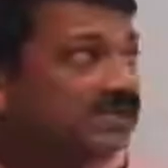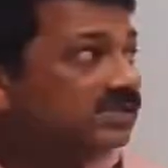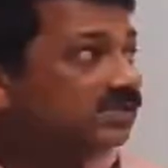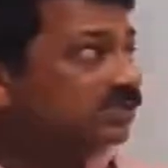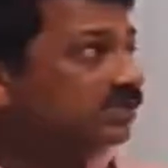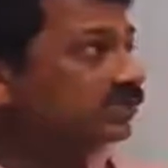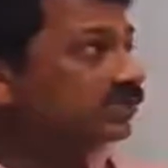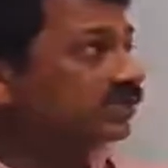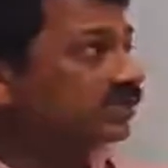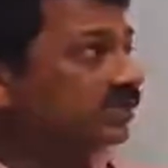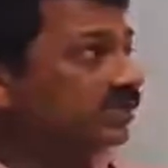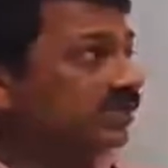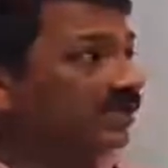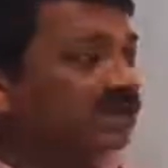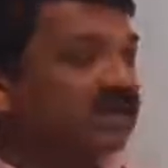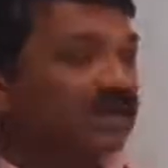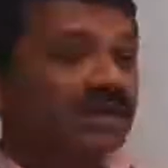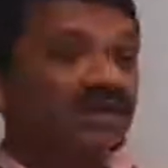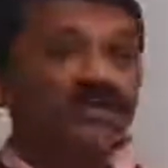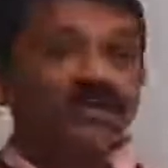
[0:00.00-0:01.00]
is using
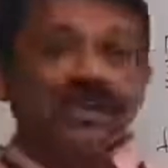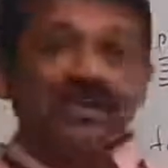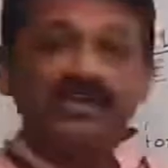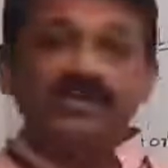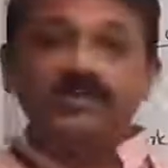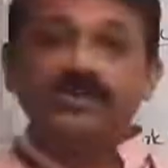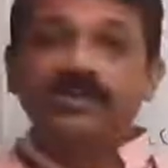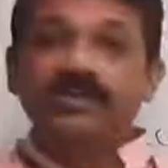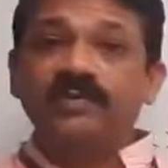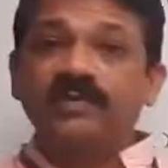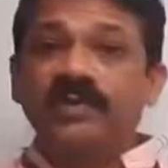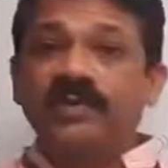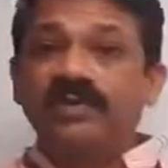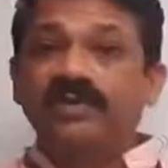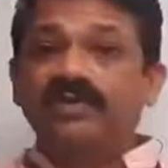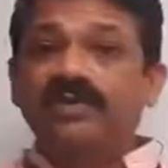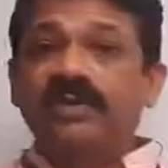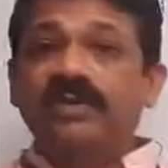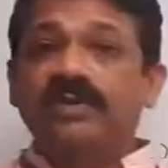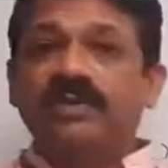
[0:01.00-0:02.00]
in our experiment
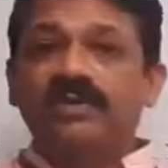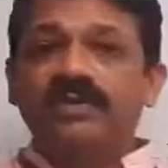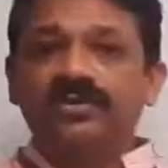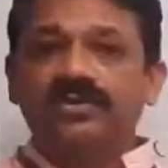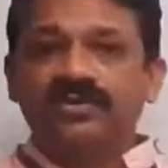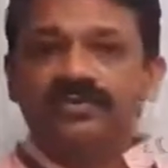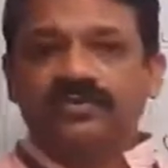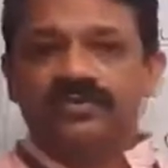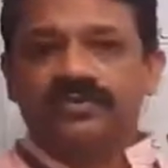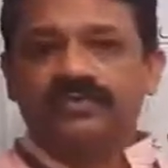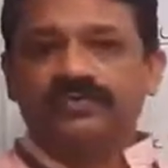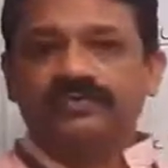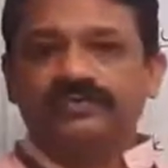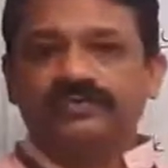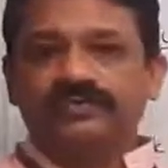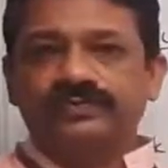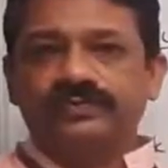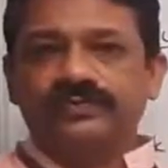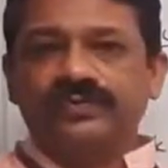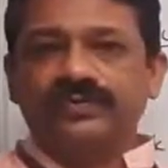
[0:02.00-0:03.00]
number 2.
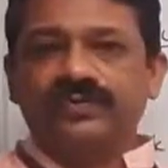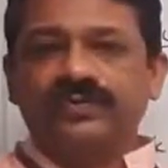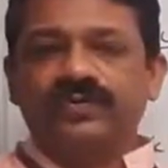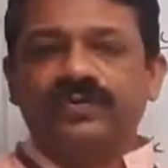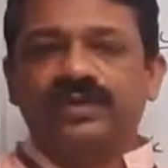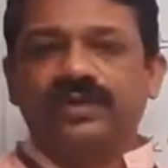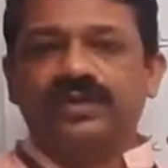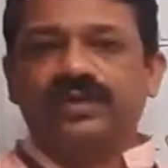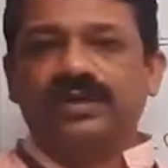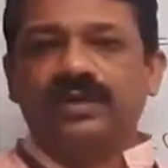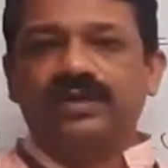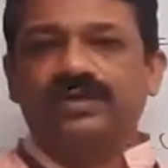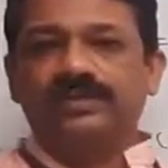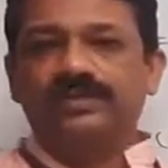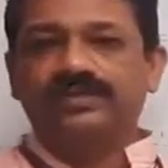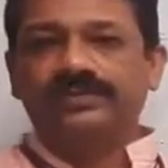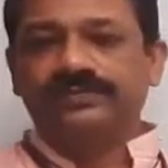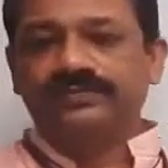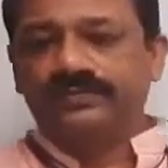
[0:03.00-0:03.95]
Okay, thank you.